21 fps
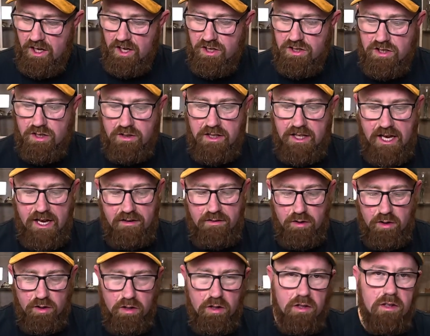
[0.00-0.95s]
So they're
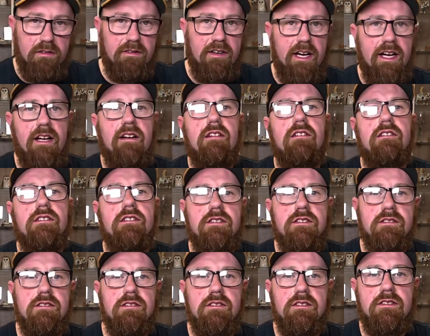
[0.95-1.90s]
all
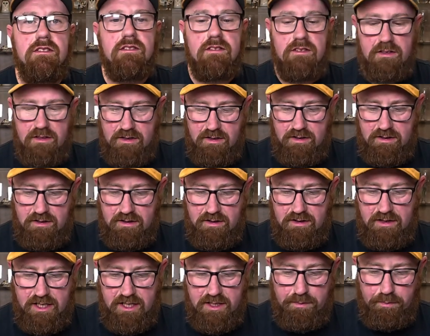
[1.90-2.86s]
around
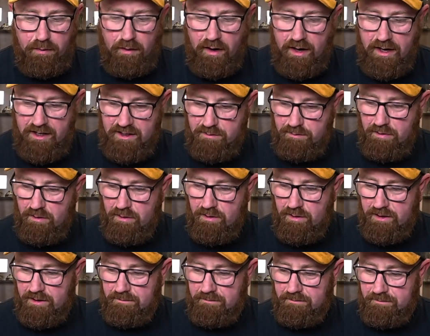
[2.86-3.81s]
this price point.